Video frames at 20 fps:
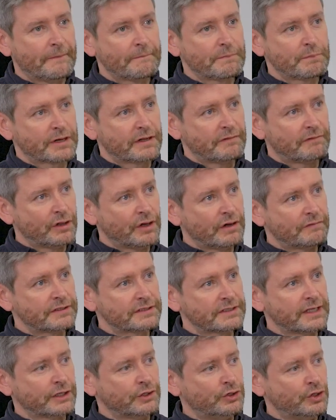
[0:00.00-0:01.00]
But a lot of
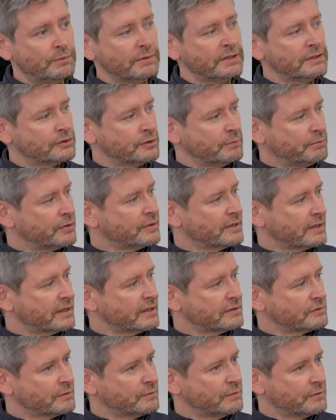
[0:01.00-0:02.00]
it's like human support.
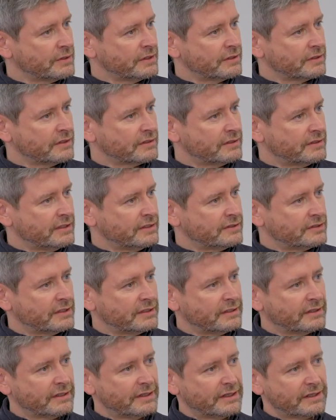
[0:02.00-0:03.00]
So you're
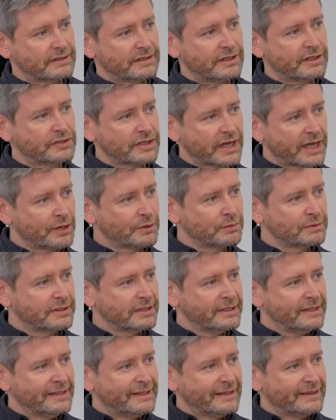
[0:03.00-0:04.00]
teaching the child
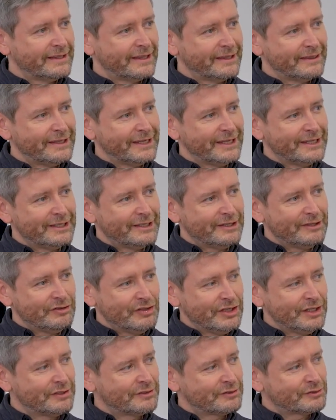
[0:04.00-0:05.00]
that they
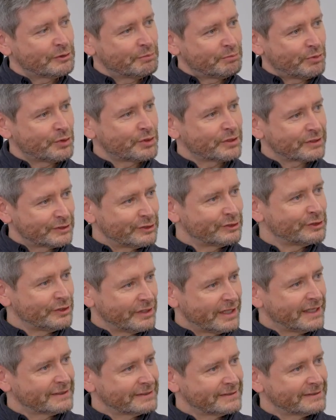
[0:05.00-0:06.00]
need support to do
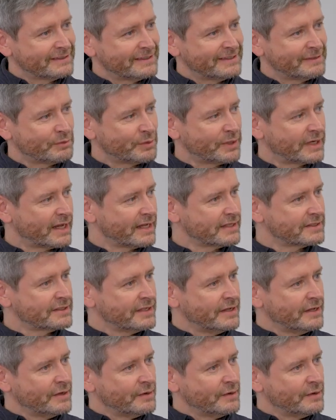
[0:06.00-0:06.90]
this. Whereas